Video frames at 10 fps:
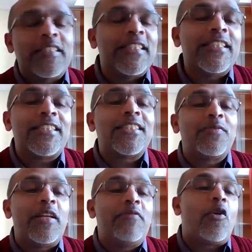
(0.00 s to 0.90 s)
conversations,
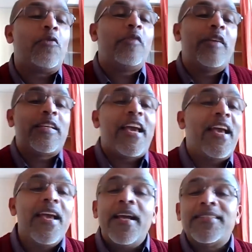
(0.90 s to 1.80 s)
very often we
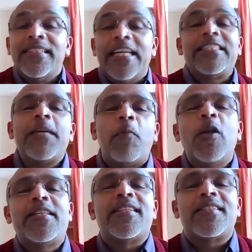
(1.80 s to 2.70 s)
say it's a dirty
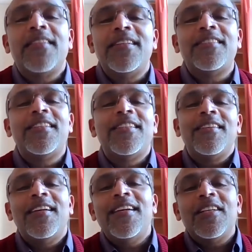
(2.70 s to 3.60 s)
politics, isn't
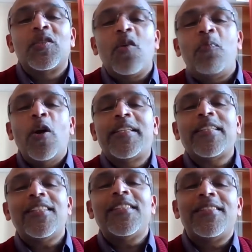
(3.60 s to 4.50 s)
it? So
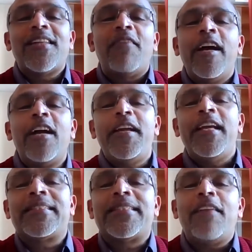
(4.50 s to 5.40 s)
politics is, the word
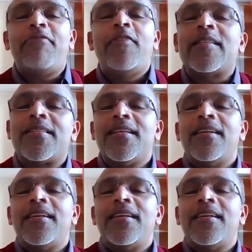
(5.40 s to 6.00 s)
itself is,